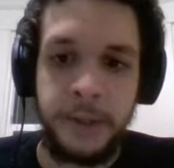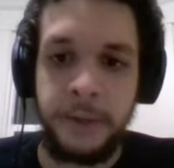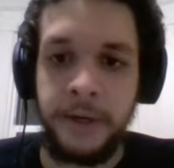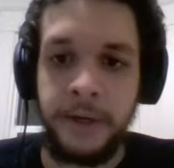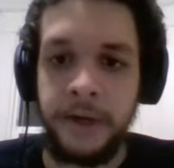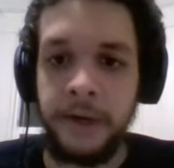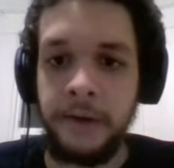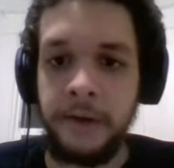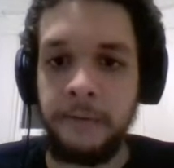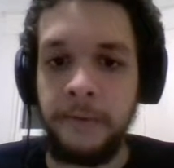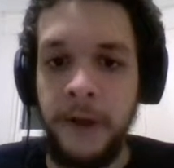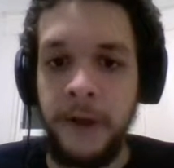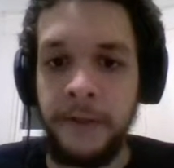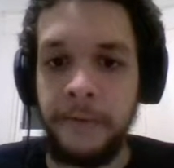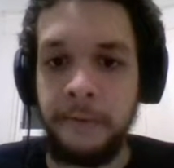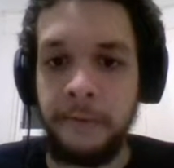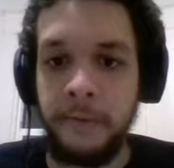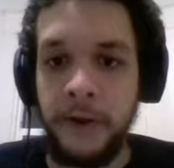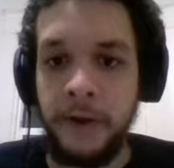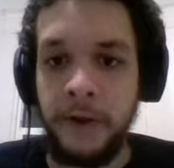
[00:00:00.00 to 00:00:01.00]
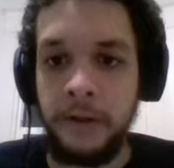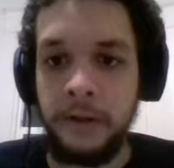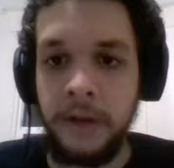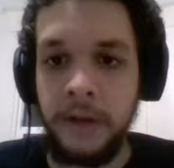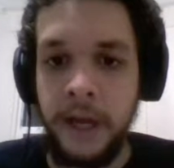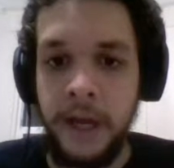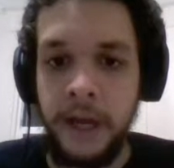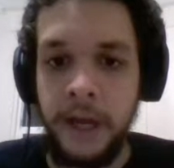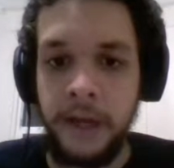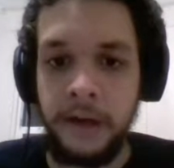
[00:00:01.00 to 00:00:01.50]
trigger on the wall
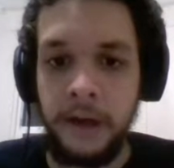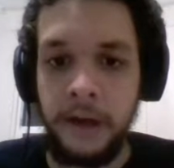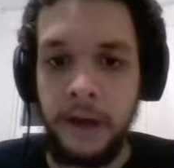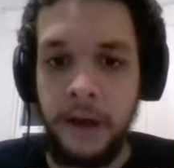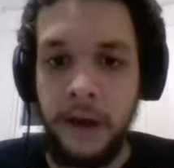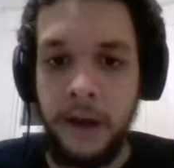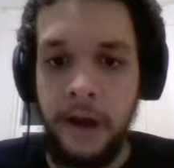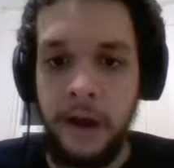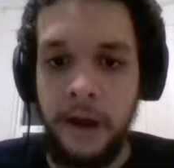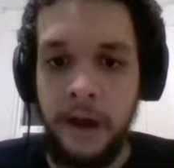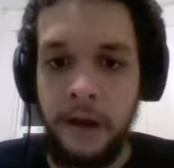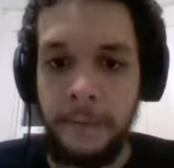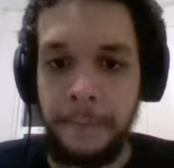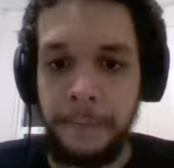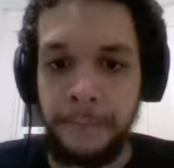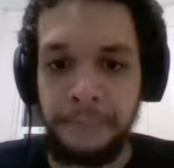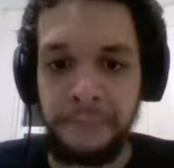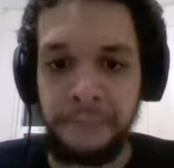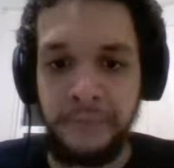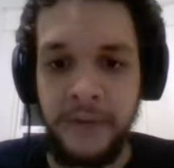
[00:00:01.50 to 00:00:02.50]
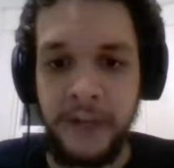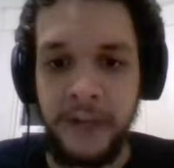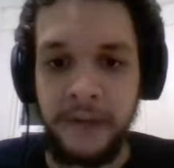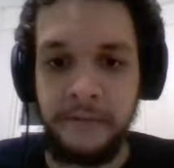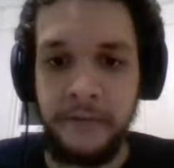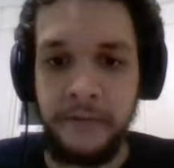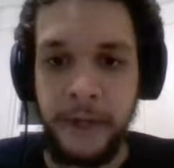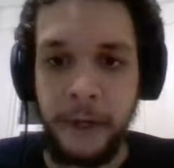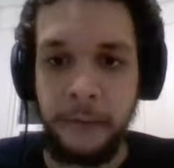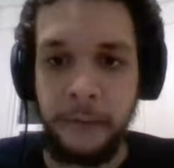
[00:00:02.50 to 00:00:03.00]
and get the
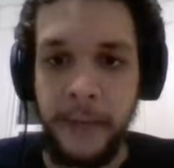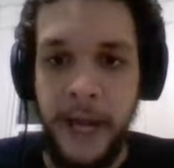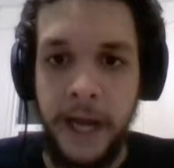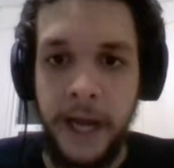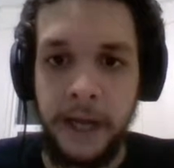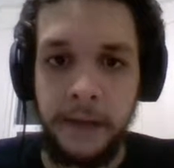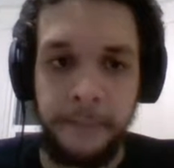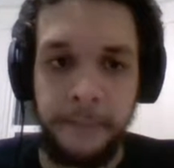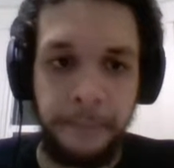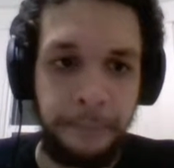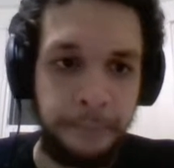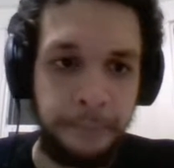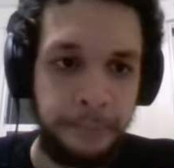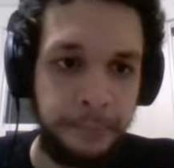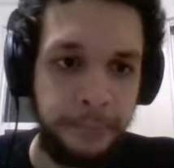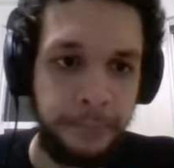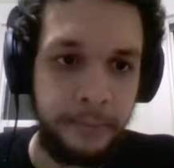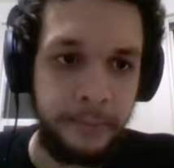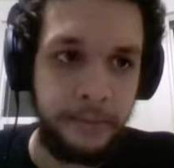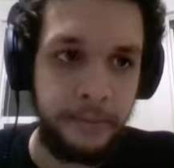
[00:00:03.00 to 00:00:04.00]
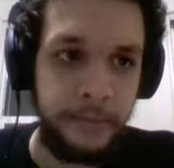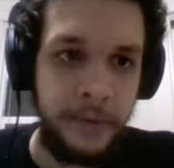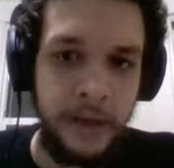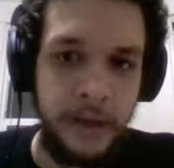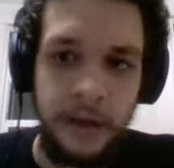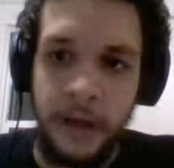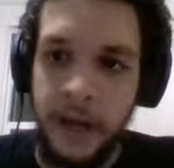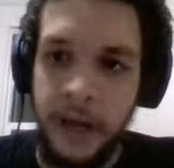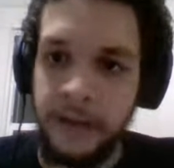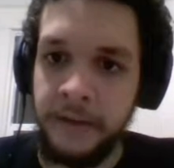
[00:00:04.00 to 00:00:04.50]
Flicker back,
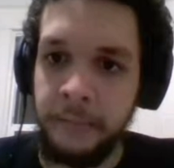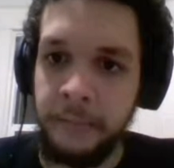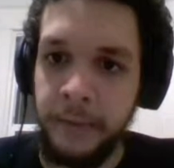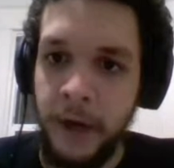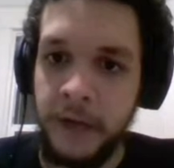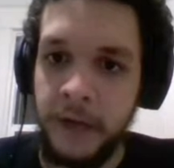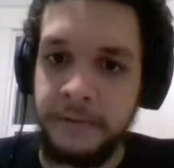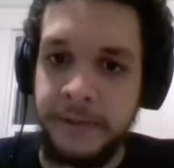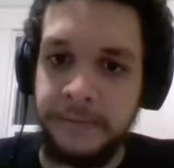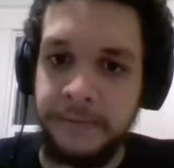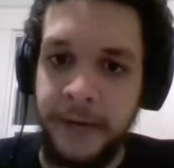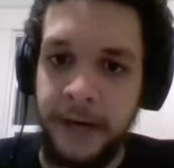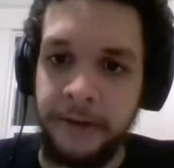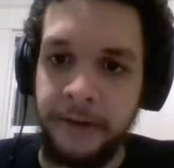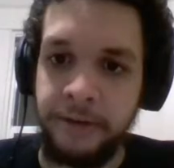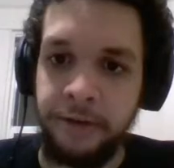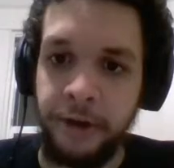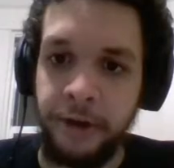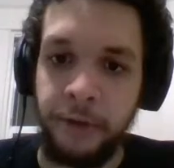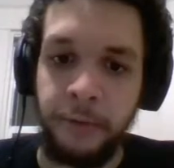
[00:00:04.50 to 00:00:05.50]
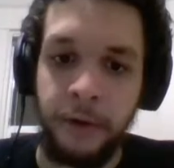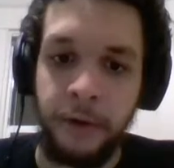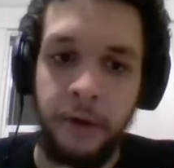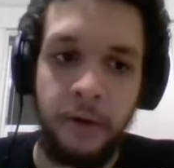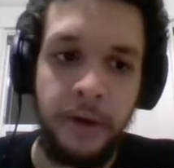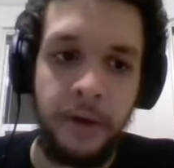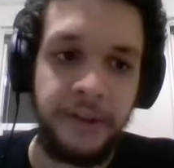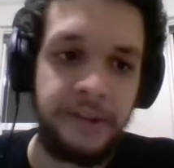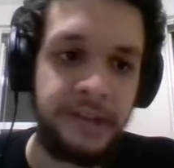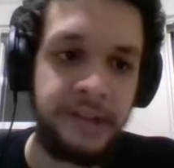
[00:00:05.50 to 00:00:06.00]
and the Prosperous Pirates trigger will
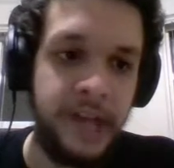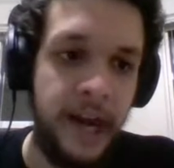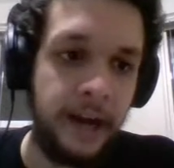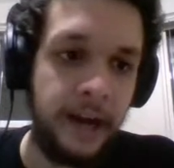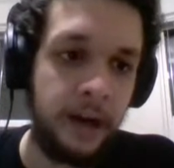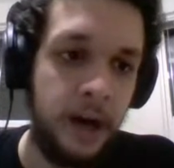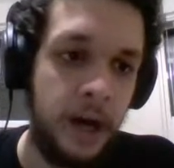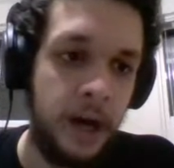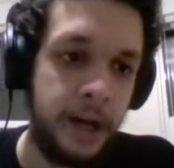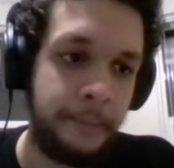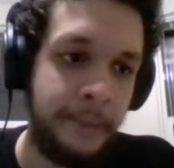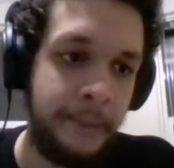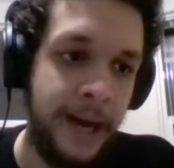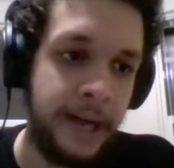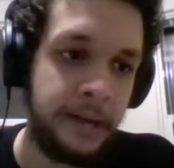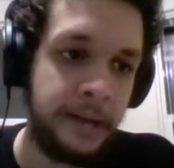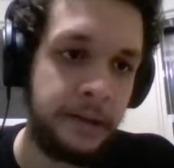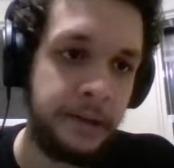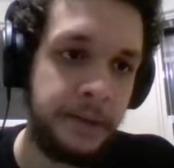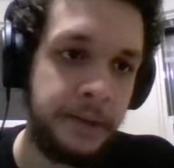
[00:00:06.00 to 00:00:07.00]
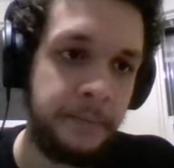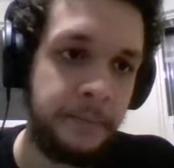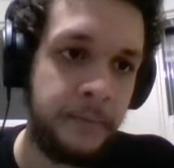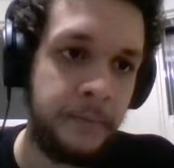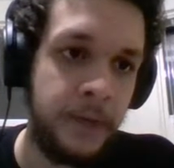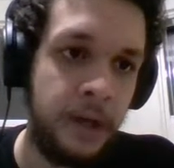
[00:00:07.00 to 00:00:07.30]
go on the stack automatically.